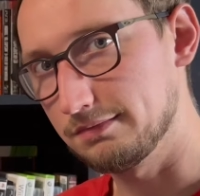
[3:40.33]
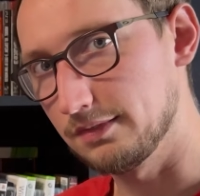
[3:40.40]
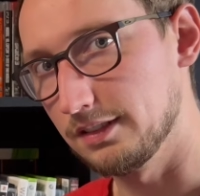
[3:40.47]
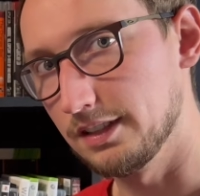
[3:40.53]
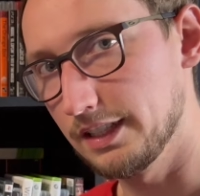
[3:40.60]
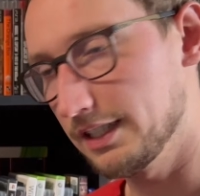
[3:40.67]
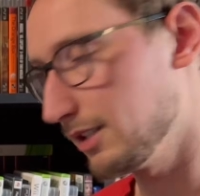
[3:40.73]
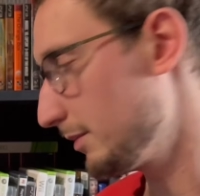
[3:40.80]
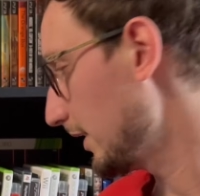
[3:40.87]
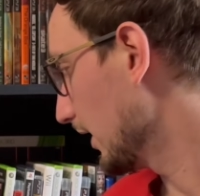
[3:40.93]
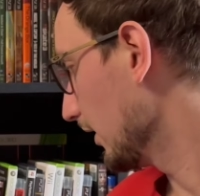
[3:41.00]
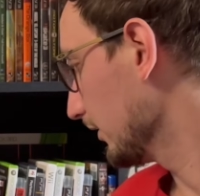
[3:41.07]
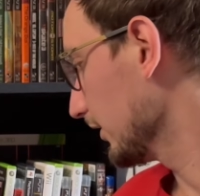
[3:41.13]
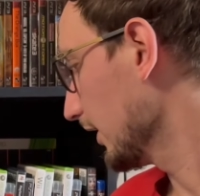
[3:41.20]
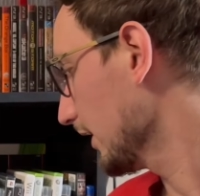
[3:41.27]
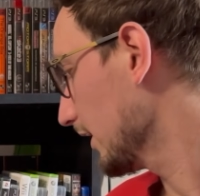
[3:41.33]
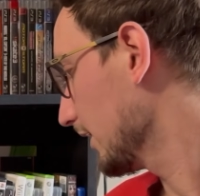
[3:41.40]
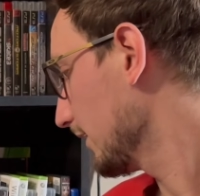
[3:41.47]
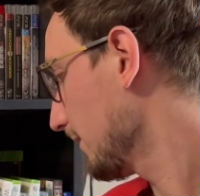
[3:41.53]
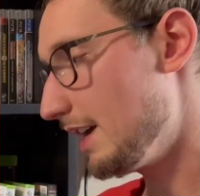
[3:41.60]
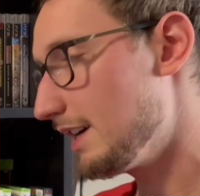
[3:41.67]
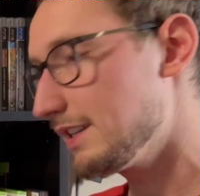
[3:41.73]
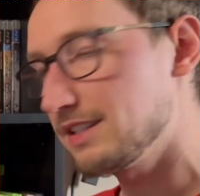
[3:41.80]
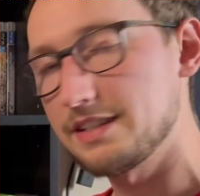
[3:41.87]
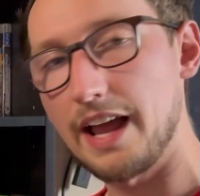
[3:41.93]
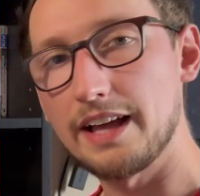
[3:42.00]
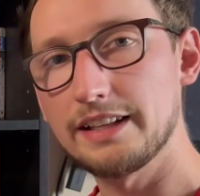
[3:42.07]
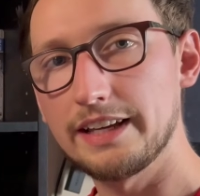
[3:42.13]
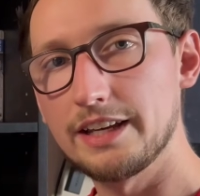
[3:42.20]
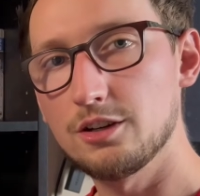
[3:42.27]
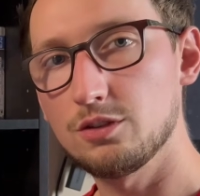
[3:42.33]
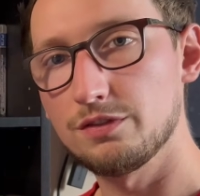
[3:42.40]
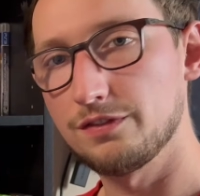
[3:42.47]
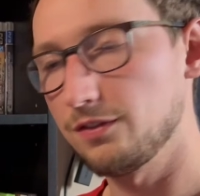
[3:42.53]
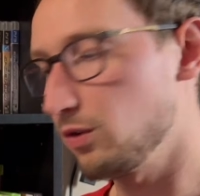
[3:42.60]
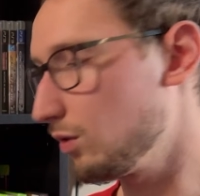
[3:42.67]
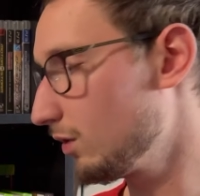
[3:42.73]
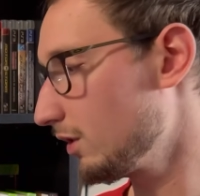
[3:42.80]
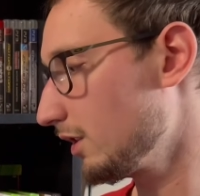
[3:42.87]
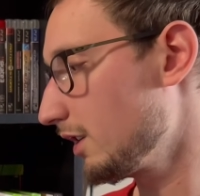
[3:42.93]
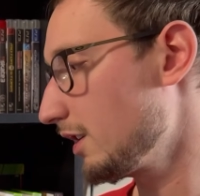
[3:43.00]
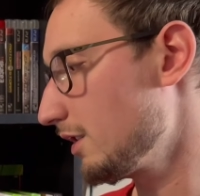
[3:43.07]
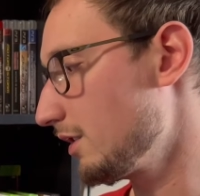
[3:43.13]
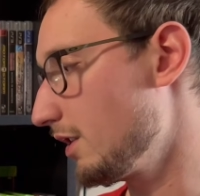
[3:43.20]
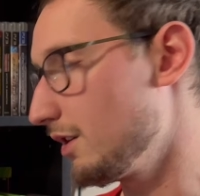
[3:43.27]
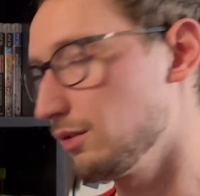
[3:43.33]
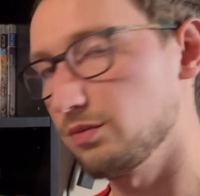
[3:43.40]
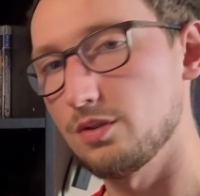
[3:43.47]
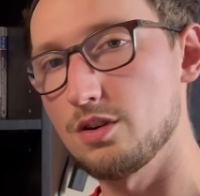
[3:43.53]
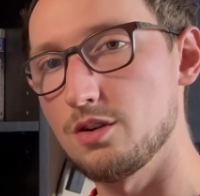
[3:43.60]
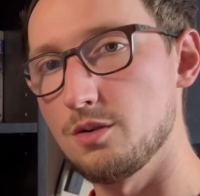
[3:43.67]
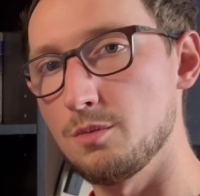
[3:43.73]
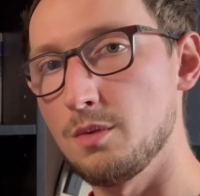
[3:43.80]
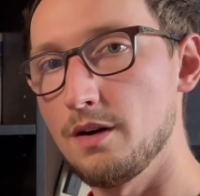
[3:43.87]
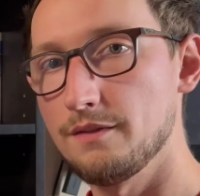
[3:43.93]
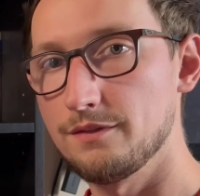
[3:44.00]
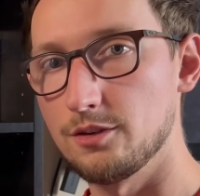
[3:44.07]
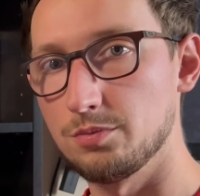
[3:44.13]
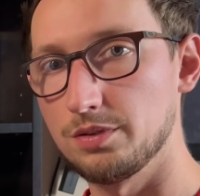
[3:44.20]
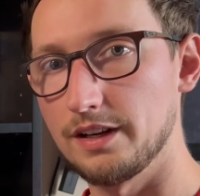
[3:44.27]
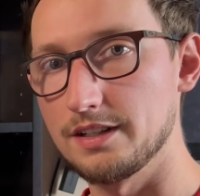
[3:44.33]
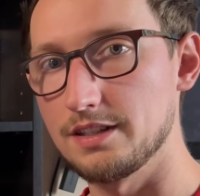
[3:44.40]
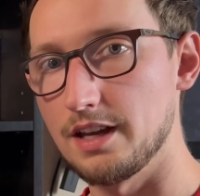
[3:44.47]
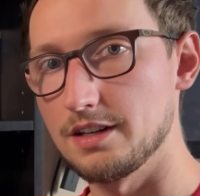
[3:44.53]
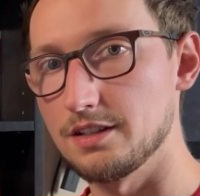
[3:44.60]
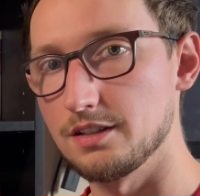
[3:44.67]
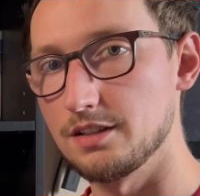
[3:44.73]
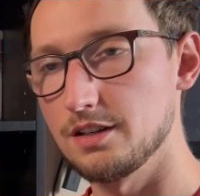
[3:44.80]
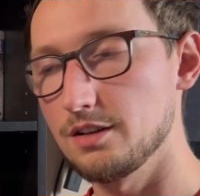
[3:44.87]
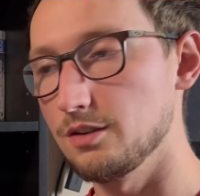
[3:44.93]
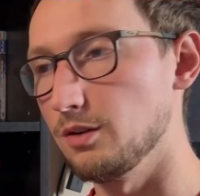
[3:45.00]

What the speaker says: little bit over it. Silent Hill 4 The Room for PlayStation 2.